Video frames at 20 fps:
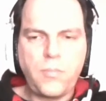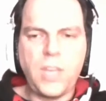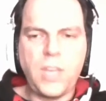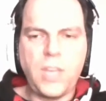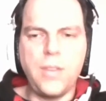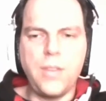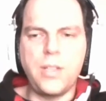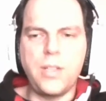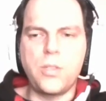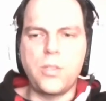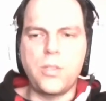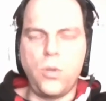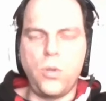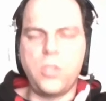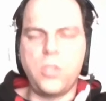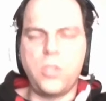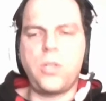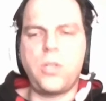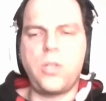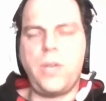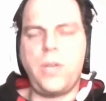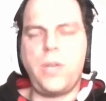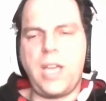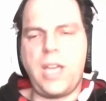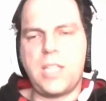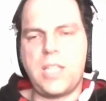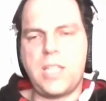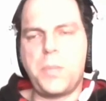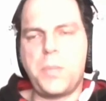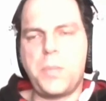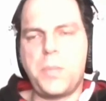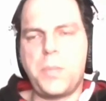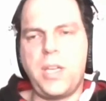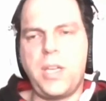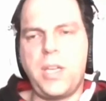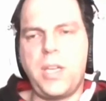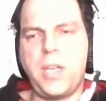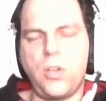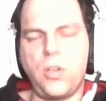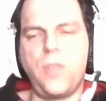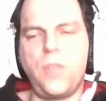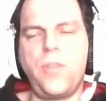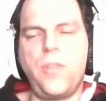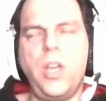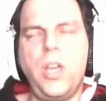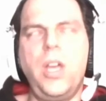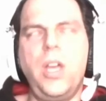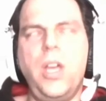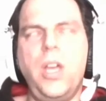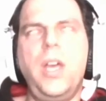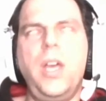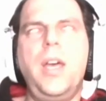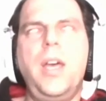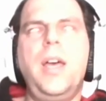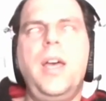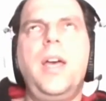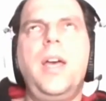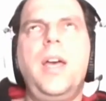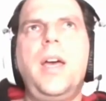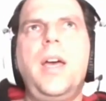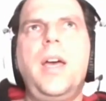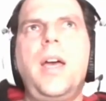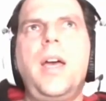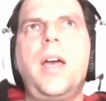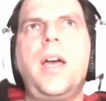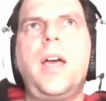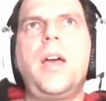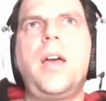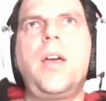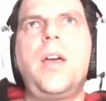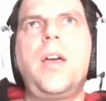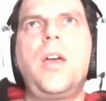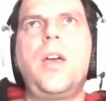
There is also an aspect of uh,